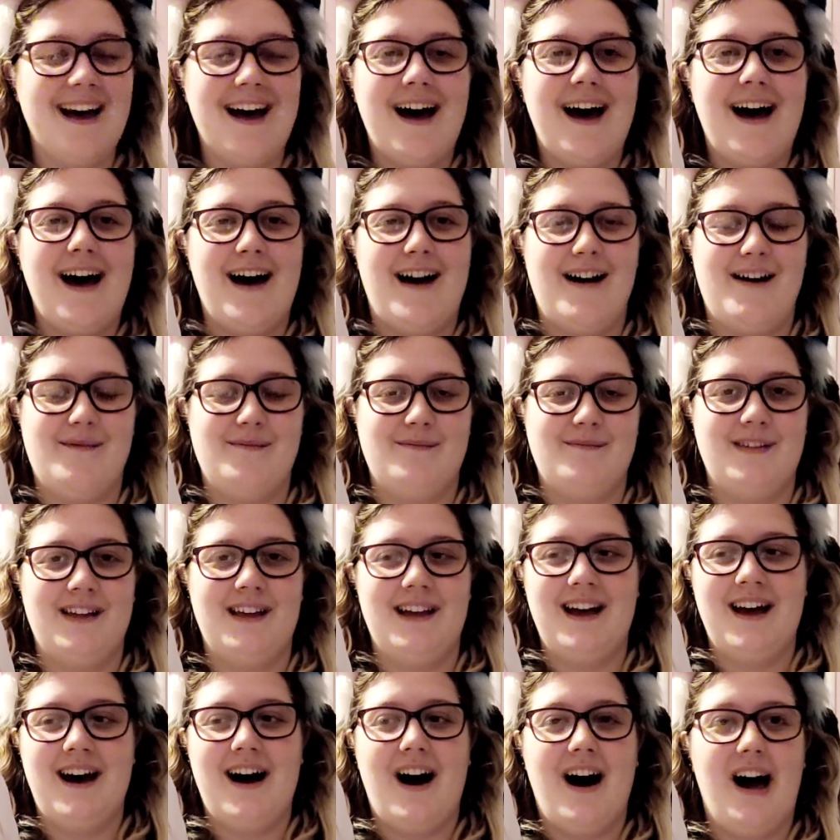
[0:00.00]

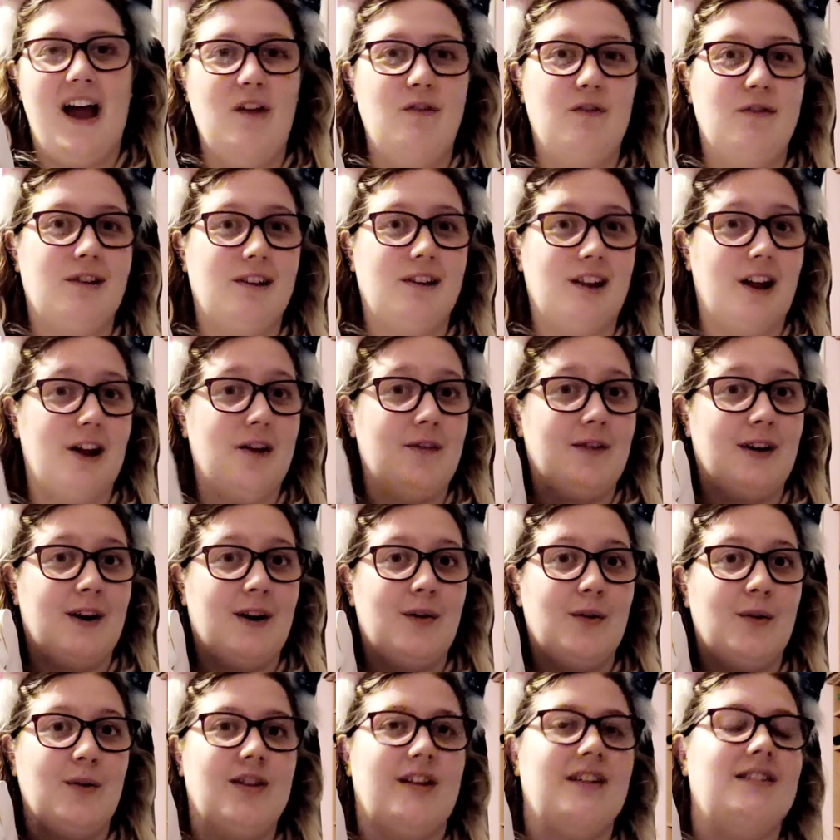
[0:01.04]
I fall over
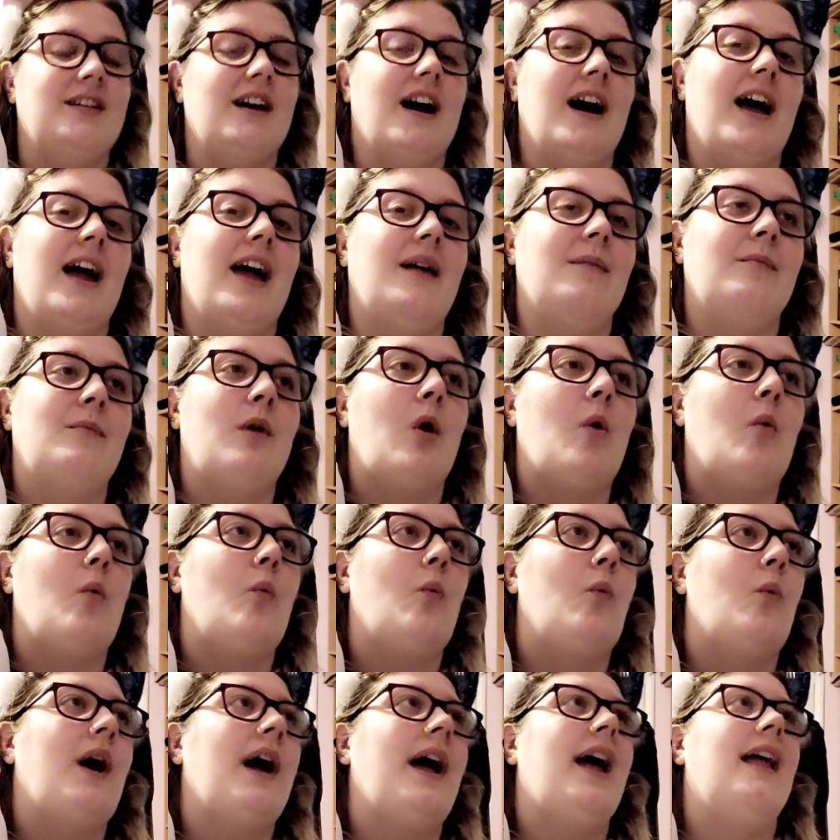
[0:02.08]
all the time
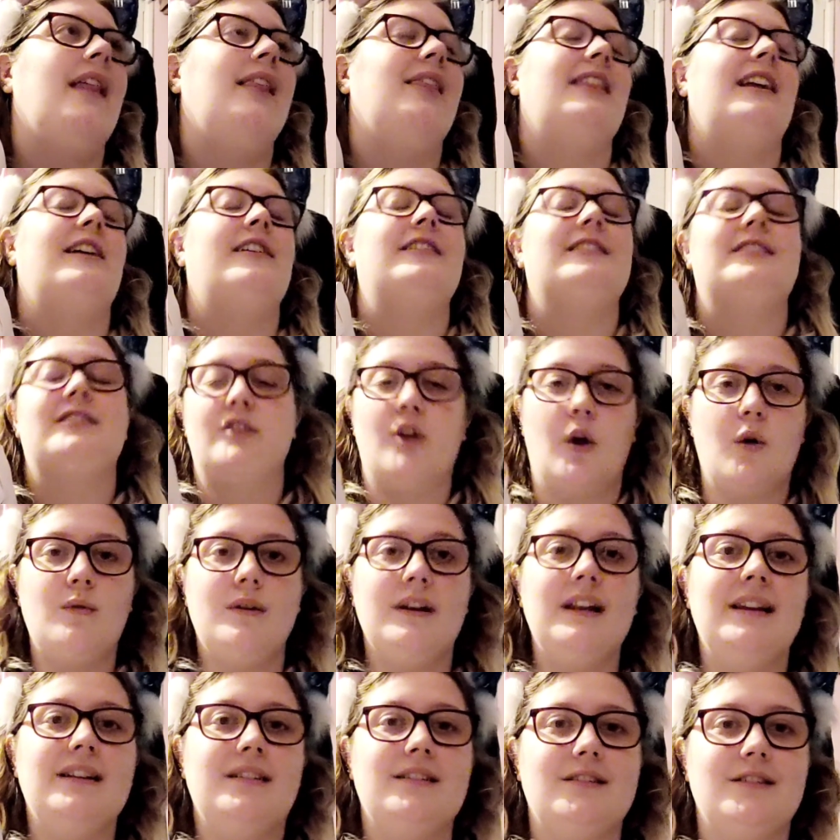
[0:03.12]
when there is no
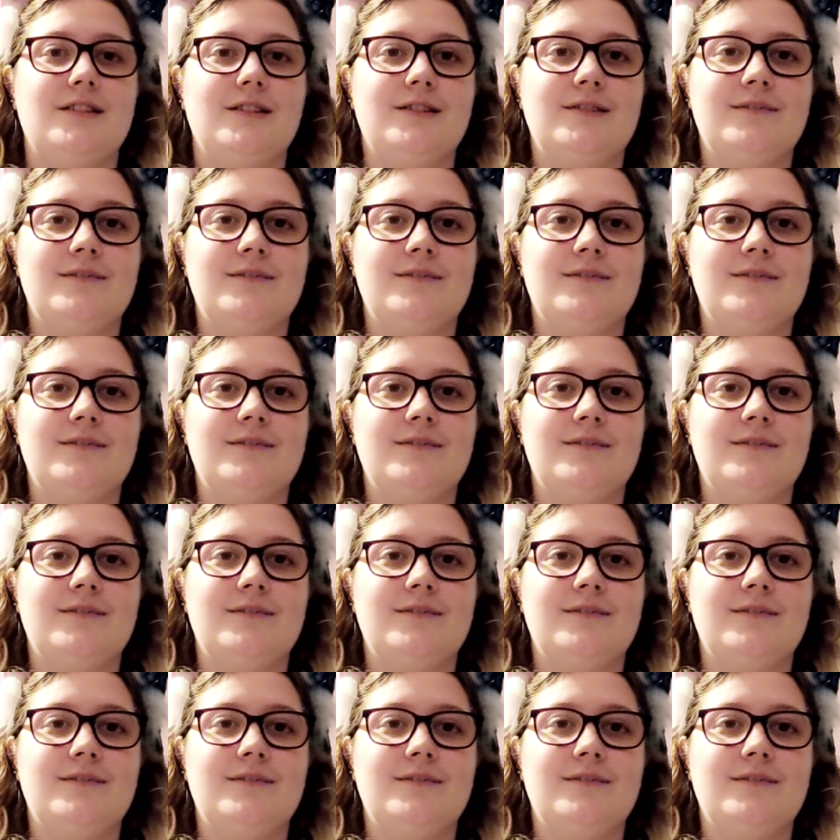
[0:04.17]
need to.